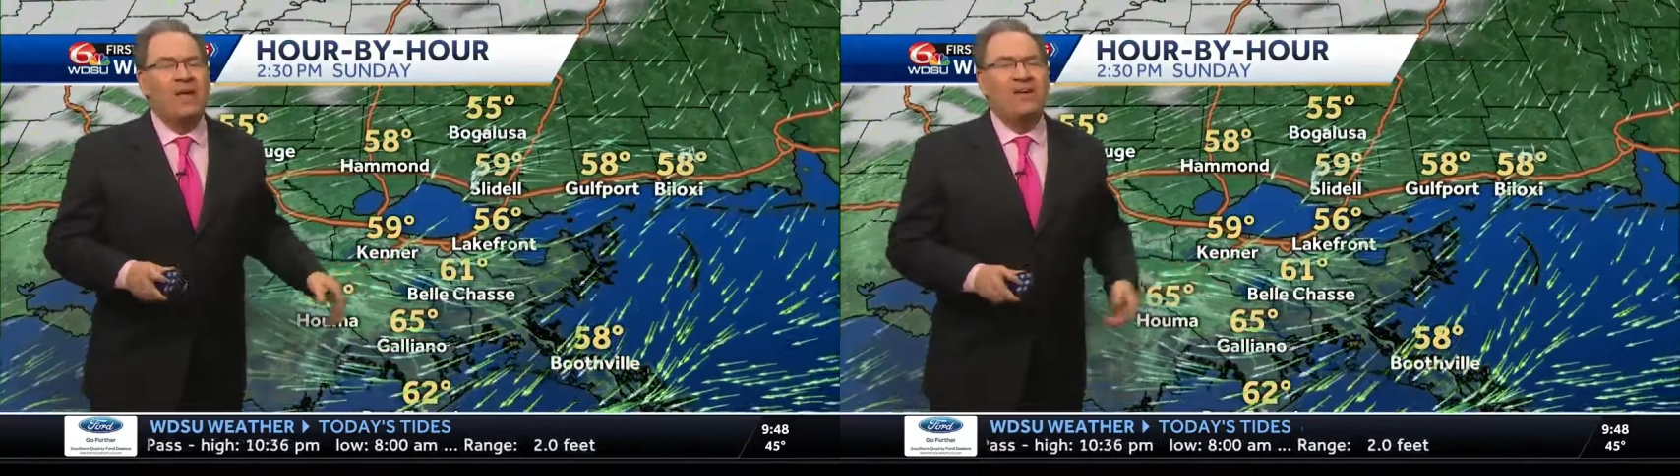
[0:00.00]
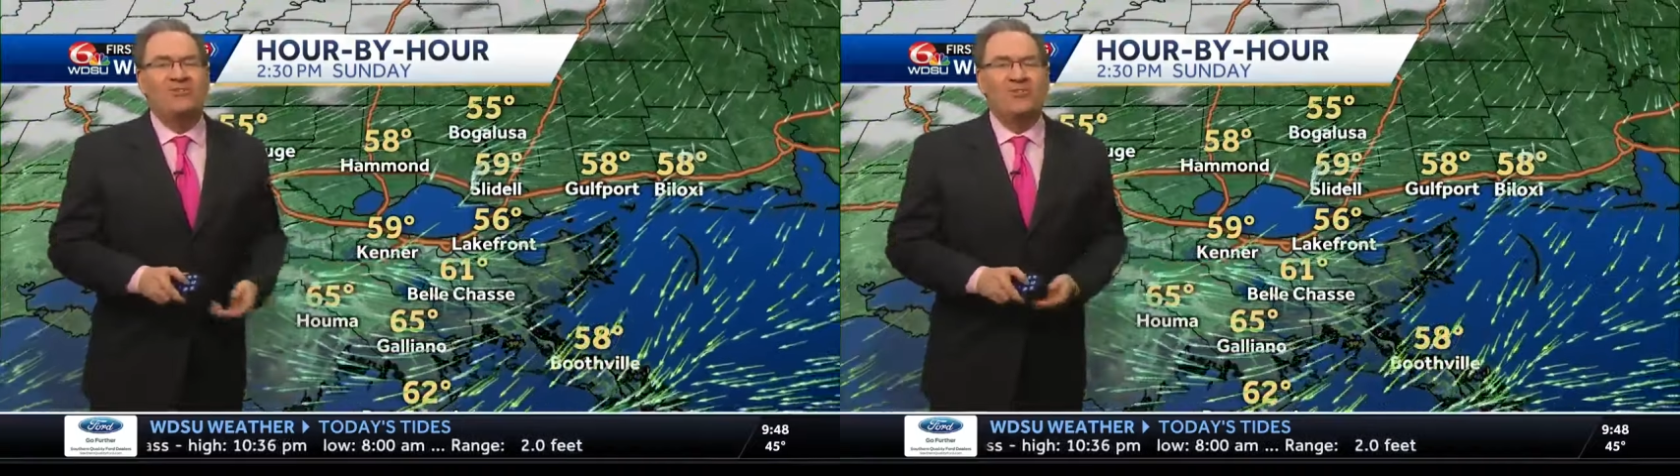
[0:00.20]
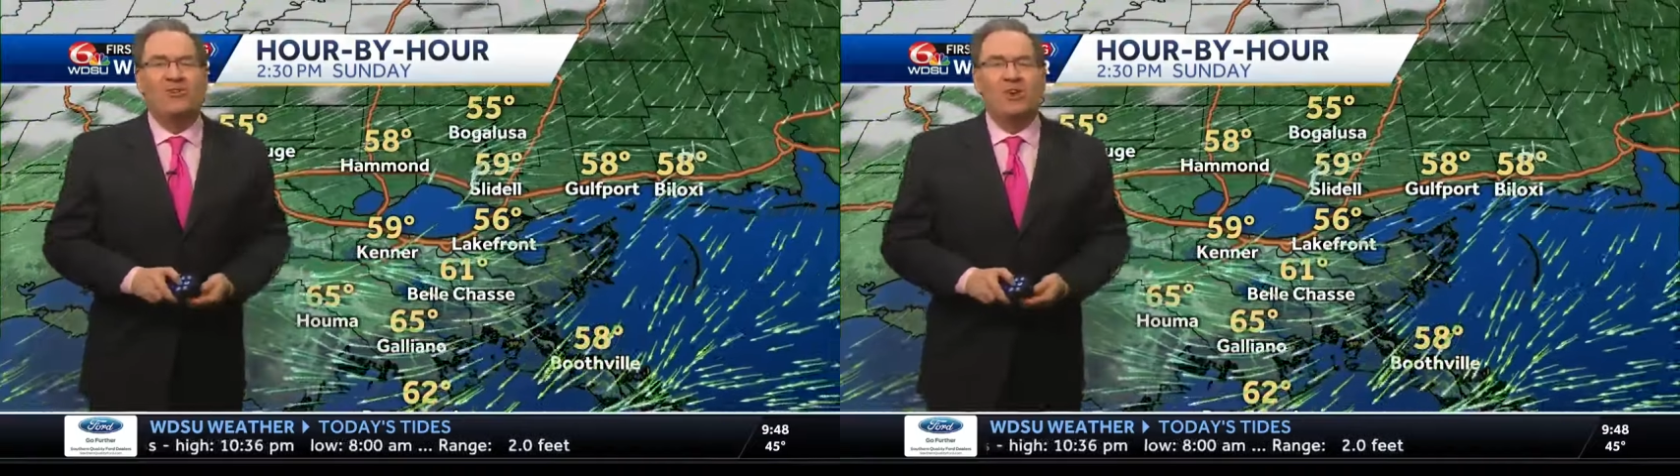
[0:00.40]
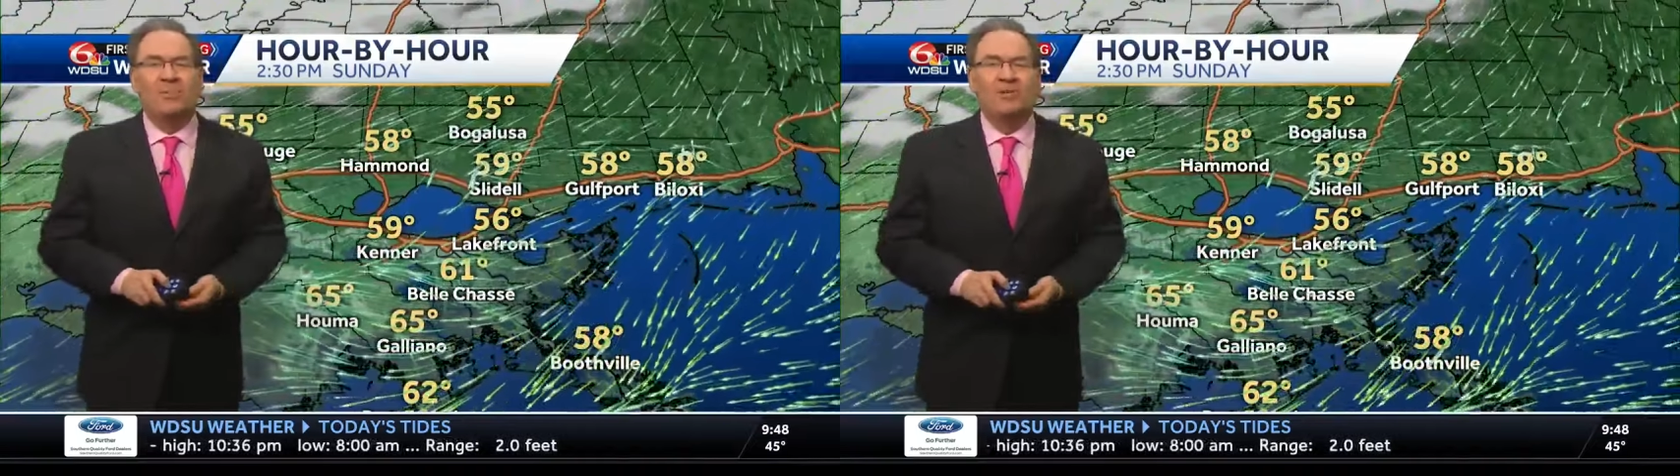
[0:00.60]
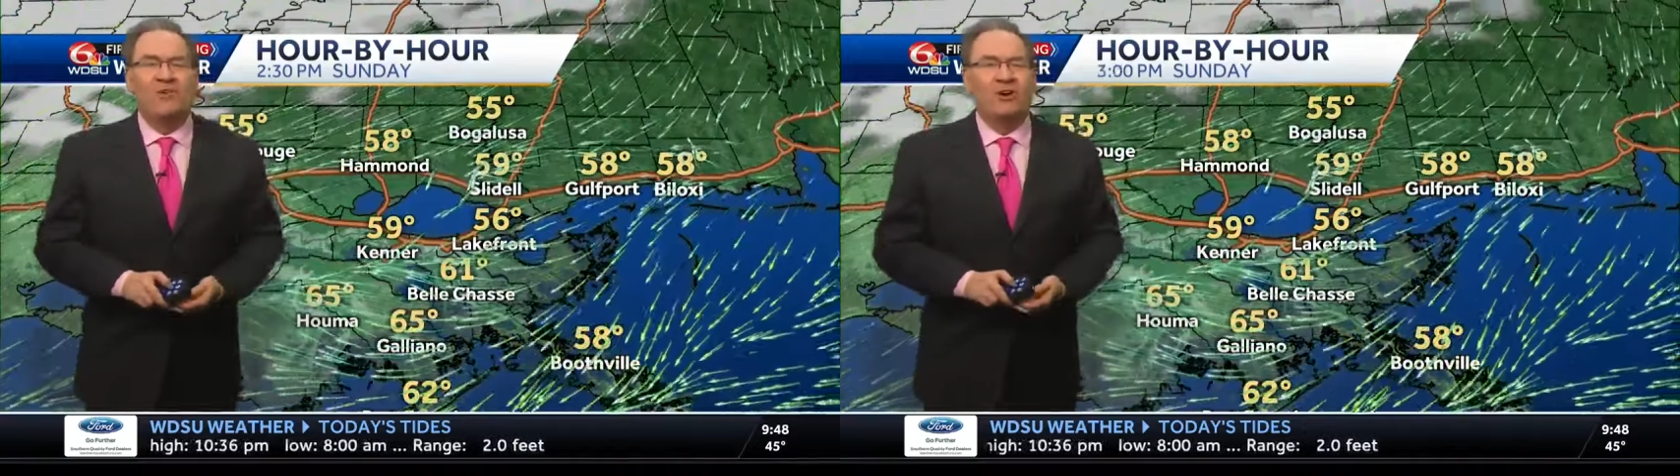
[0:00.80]
It's still going to
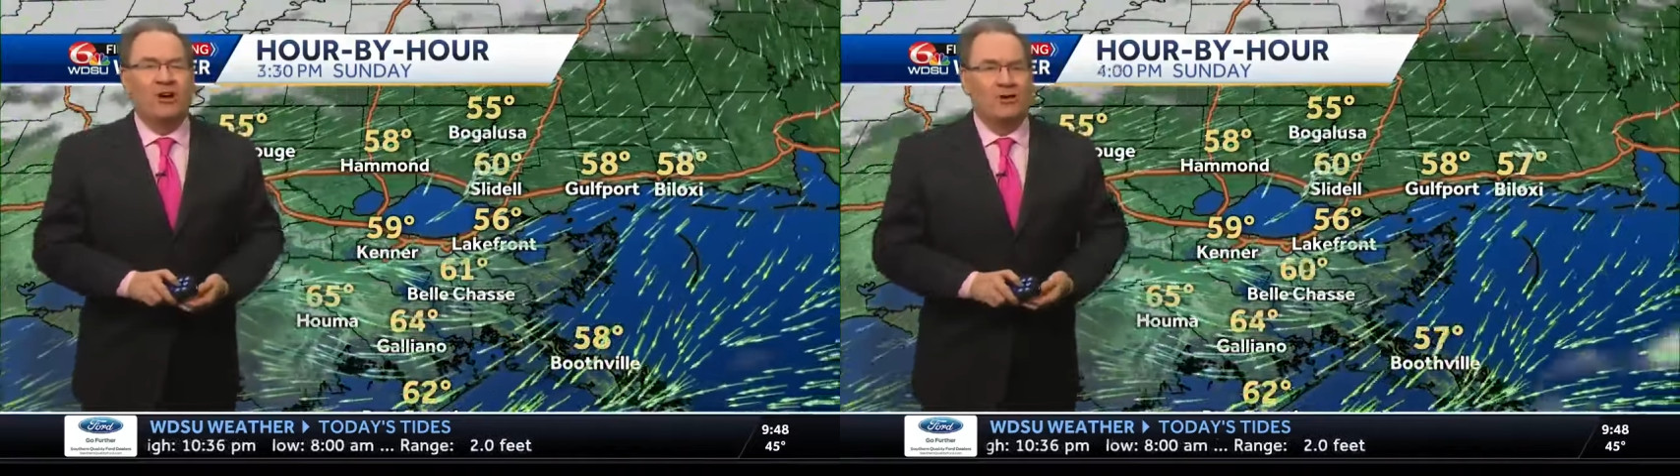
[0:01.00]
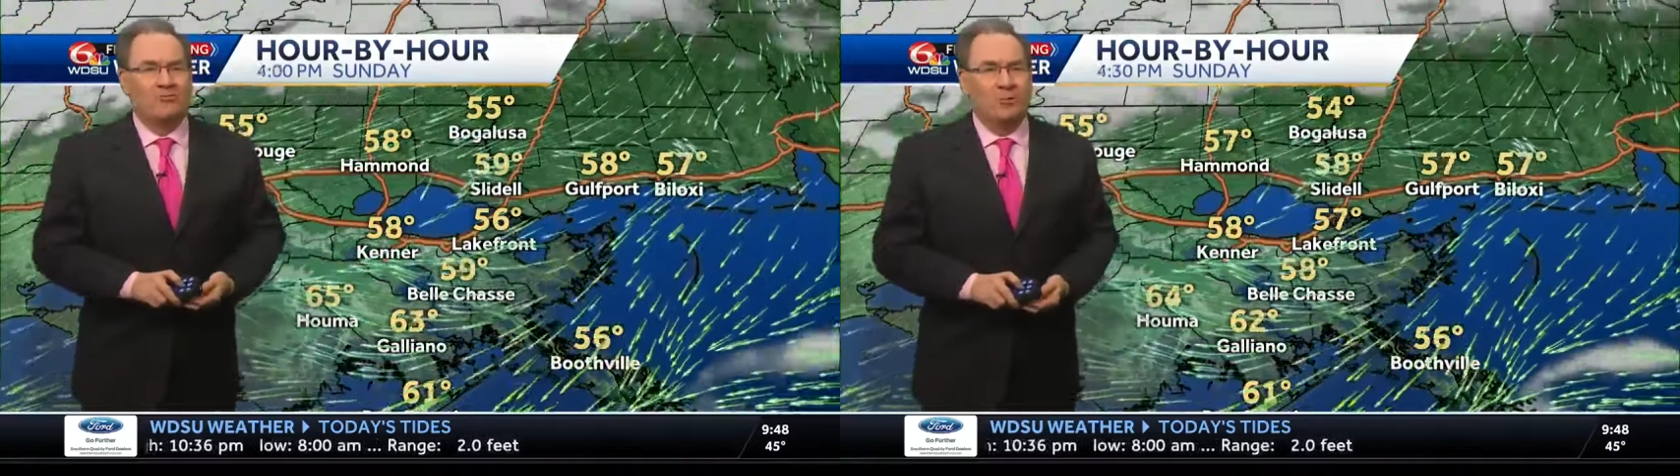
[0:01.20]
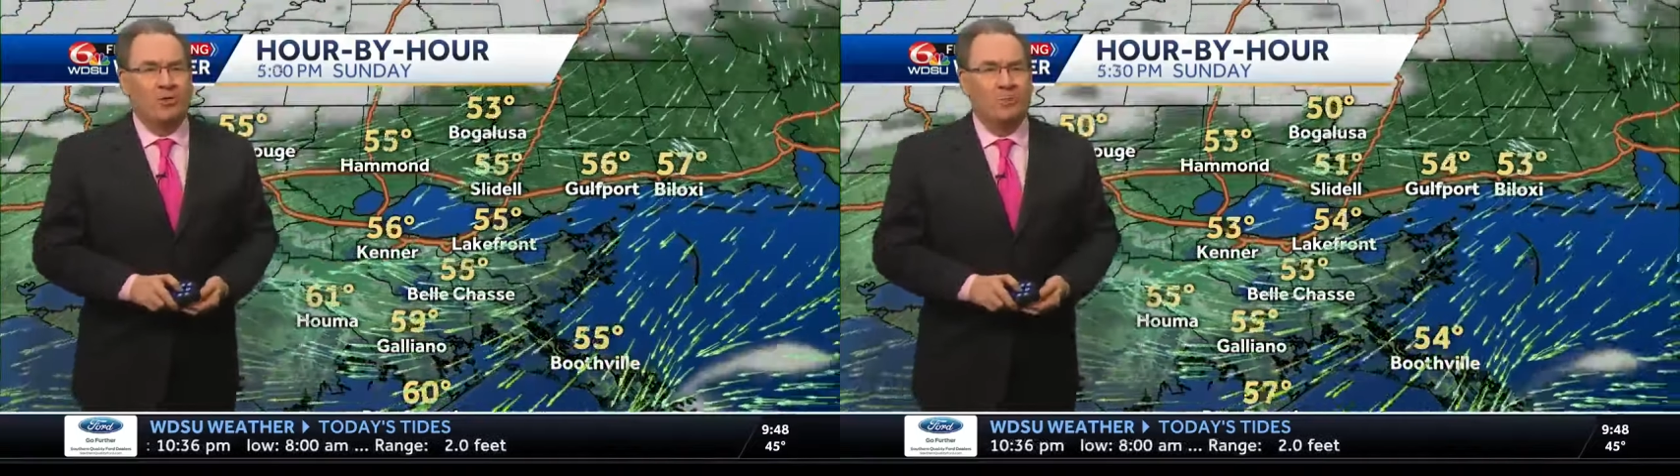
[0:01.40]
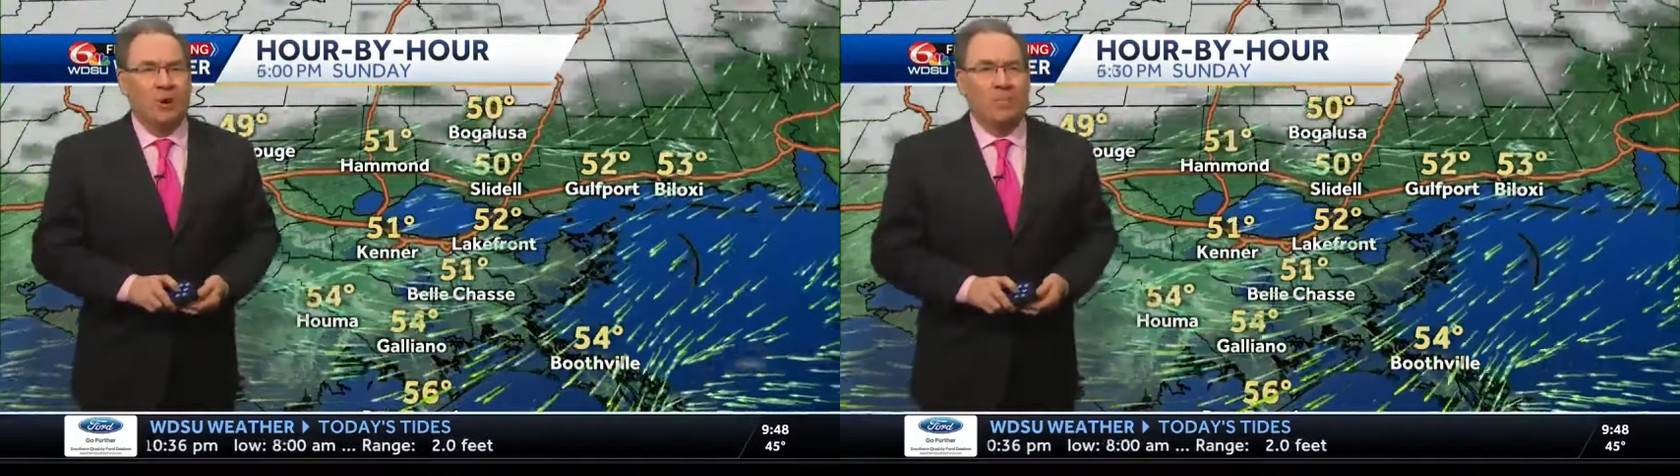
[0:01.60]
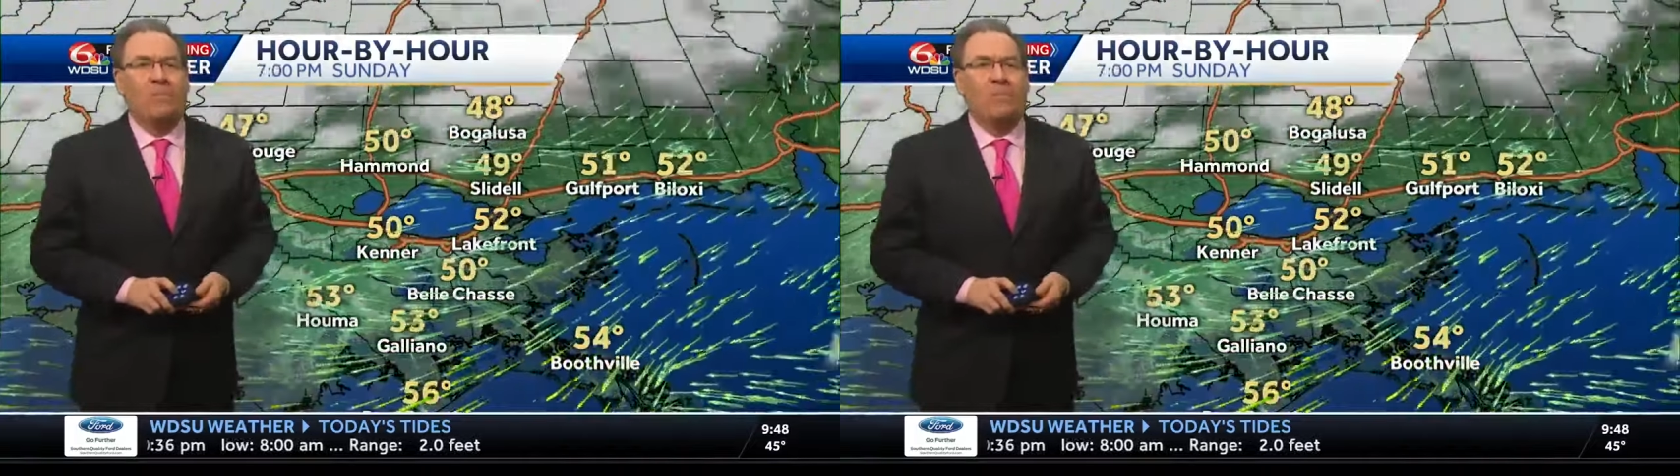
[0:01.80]
be very comfortable tomorrow.